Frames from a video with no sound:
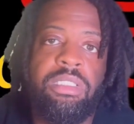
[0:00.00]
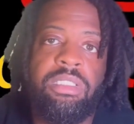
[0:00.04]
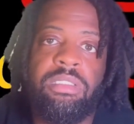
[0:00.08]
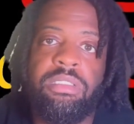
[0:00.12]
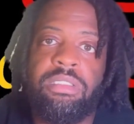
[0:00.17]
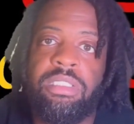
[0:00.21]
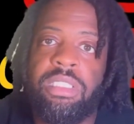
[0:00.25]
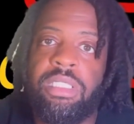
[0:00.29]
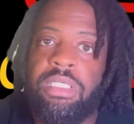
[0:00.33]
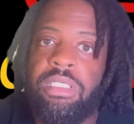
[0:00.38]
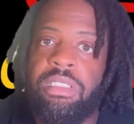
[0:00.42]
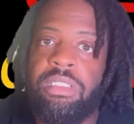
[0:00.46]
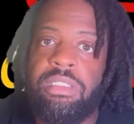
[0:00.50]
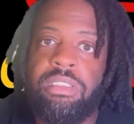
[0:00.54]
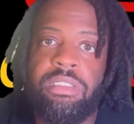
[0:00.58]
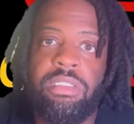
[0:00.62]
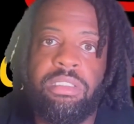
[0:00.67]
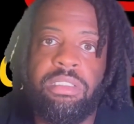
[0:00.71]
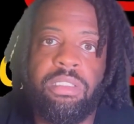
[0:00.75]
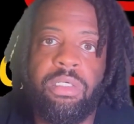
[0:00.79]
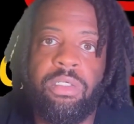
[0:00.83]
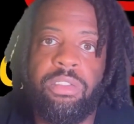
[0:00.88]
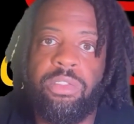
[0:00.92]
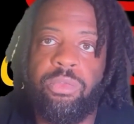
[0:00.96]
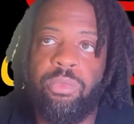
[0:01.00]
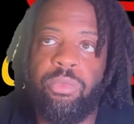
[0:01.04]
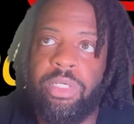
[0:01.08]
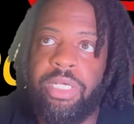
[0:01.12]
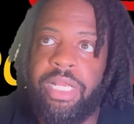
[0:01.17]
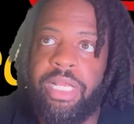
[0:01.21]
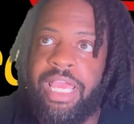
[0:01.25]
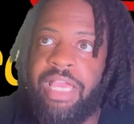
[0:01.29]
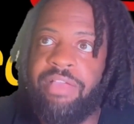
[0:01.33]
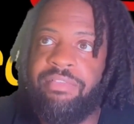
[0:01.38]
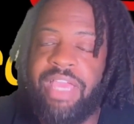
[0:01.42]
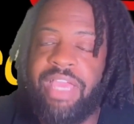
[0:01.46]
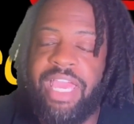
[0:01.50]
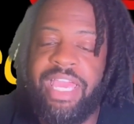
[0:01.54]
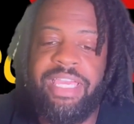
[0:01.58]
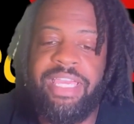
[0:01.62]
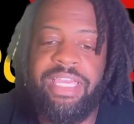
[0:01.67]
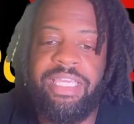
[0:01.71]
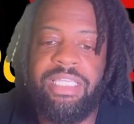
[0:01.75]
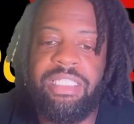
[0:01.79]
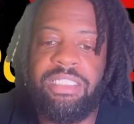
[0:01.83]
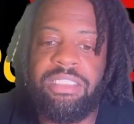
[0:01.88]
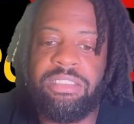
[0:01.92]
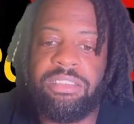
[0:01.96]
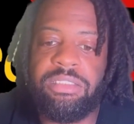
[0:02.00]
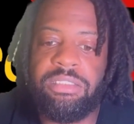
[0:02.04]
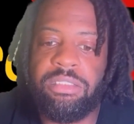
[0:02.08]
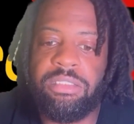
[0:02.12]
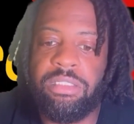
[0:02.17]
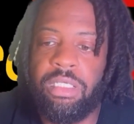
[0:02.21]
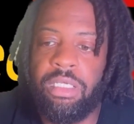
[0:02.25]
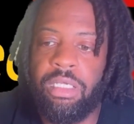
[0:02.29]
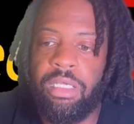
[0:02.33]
thing, you want to have aged.